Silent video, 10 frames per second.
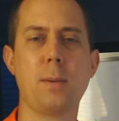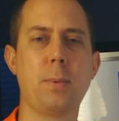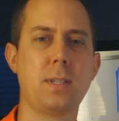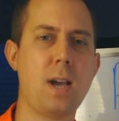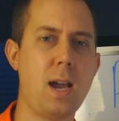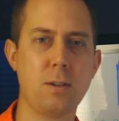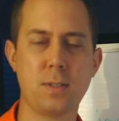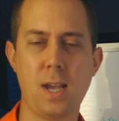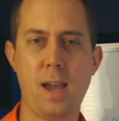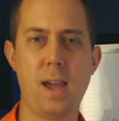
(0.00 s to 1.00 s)
up a title
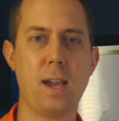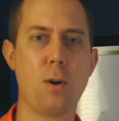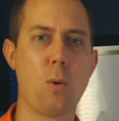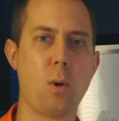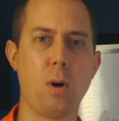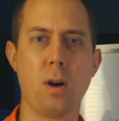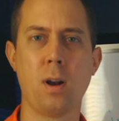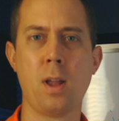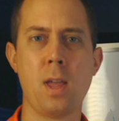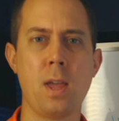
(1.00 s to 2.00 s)
tag
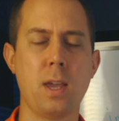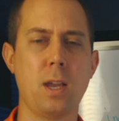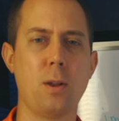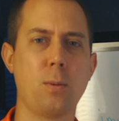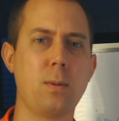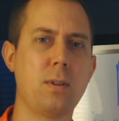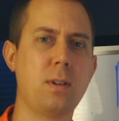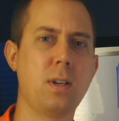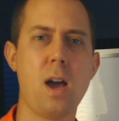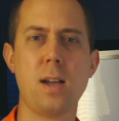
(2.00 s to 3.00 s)
or, you know,
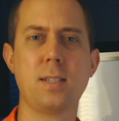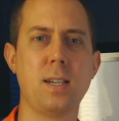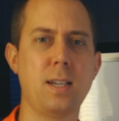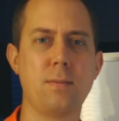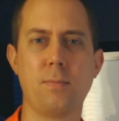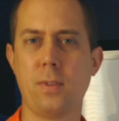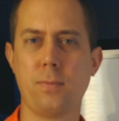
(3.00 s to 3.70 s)
content,